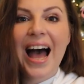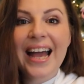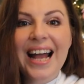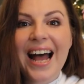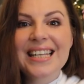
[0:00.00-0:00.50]

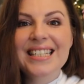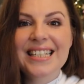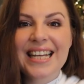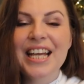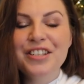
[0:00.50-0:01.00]
Hi guys,
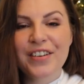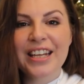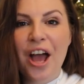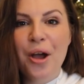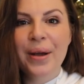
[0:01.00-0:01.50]
today's
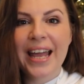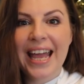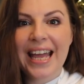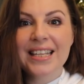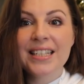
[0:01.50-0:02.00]
video
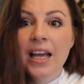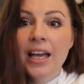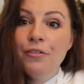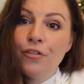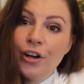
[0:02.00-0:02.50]
is
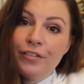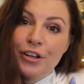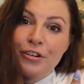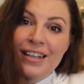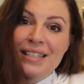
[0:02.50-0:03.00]
in front of the
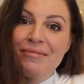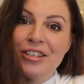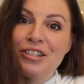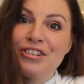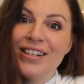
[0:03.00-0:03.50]

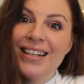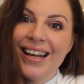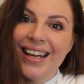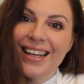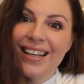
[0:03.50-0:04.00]
Christmas
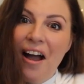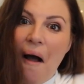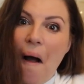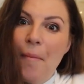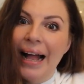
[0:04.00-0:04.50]
tree.
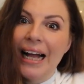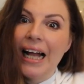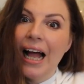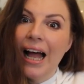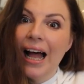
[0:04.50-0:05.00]
Oh my
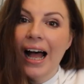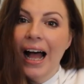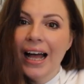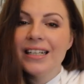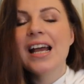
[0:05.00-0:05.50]

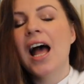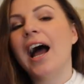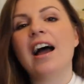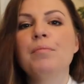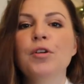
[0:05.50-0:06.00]
god.
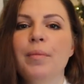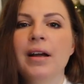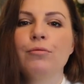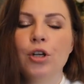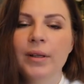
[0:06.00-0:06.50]
I have moved
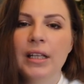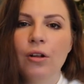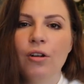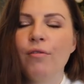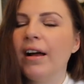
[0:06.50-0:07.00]
my room a
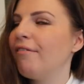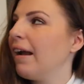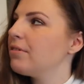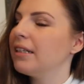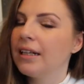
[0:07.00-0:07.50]
little
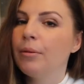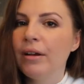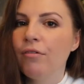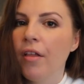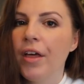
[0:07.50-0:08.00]
around a little
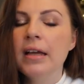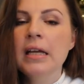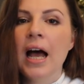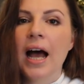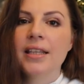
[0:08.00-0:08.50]
bit, rather.
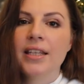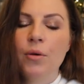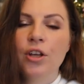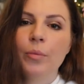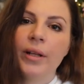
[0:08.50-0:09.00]
And the
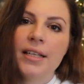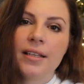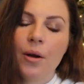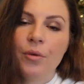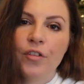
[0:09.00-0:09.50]
only other place
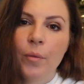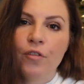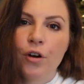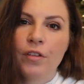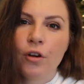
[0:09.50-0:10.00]
that I would film in
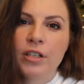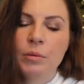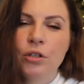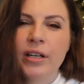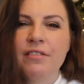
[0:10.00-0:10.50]
front of the
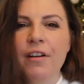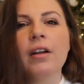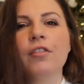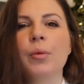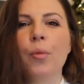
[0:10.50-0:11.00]
Christmas tree is
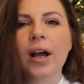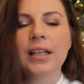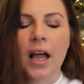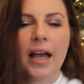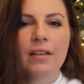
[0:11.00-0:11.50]
very, very
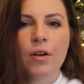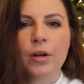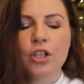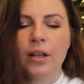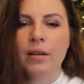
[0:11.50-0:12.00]
bright light if I
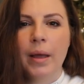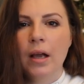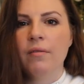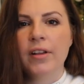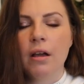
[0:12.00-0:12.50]
want to do like
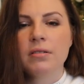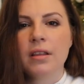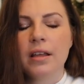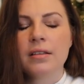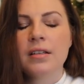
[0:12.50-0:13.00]
makeup videos
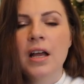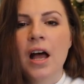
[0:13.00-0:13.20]
and things.